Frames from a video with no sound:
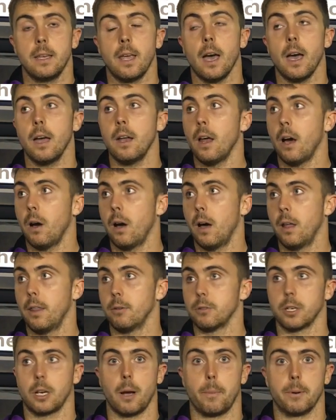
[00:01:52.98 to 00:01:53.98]
Yeah, no,
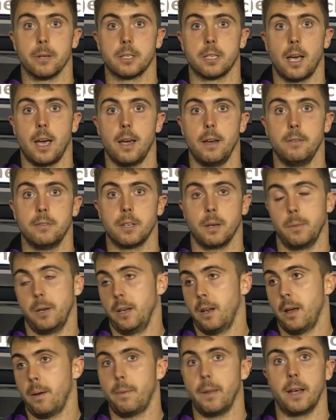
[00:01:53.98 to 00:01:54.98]
there was a couple of saves, I
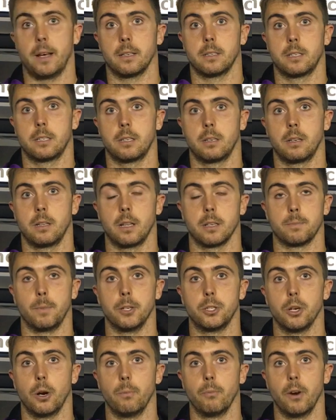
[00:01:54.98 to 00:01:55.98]
mean, but that's that's
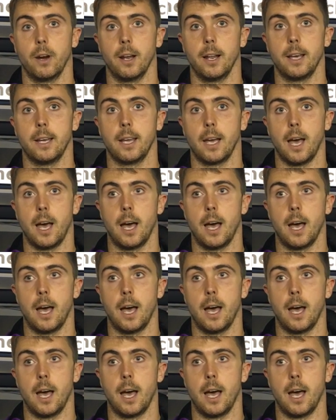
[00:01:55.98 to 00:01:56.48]
my job really.